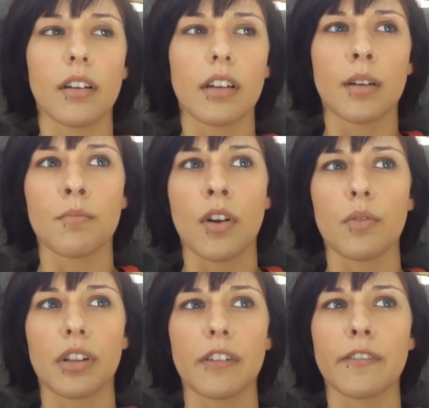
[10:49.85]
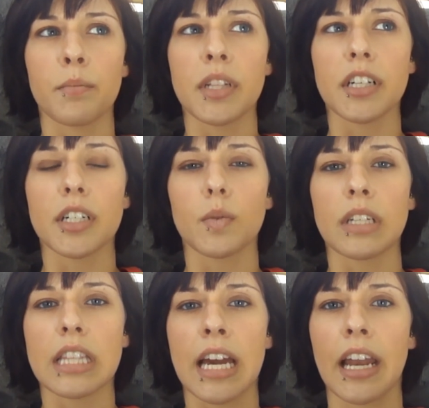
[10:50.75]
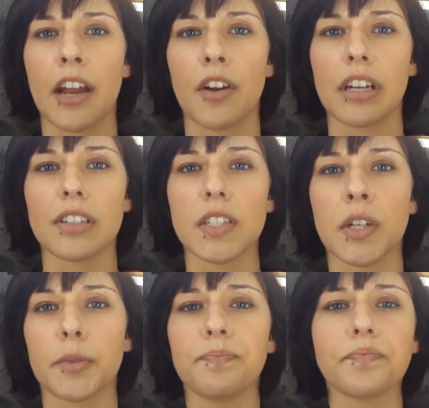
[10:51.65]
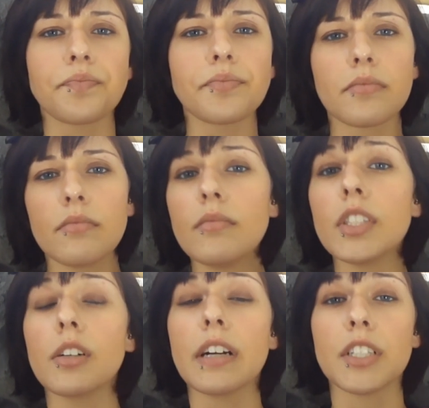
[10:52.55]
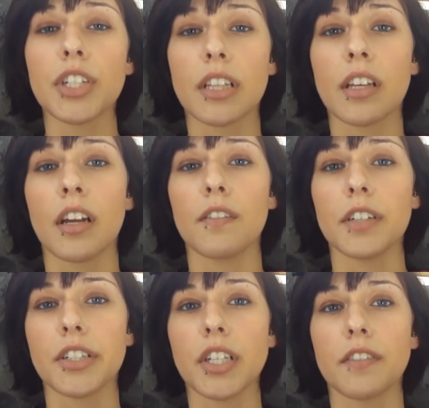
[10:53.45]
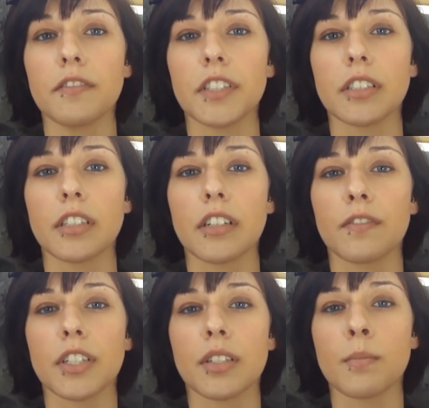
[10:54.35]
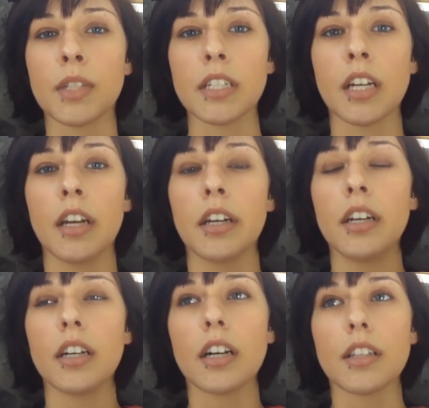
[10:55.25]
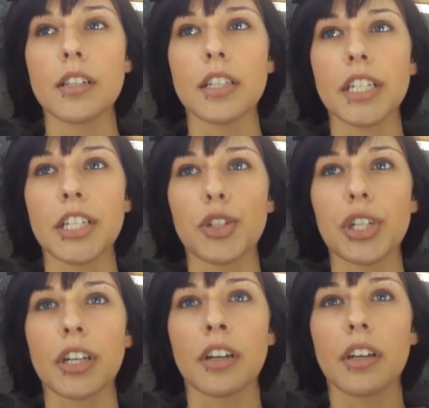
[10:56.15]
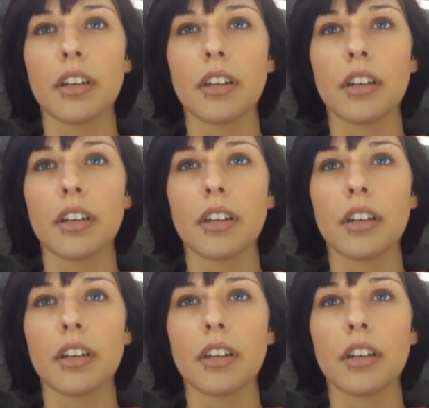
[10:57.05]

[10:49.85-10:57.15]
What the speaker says: am not really familiar with that area, so you'll have to check that out for yourself if you're looking for something other than teaching.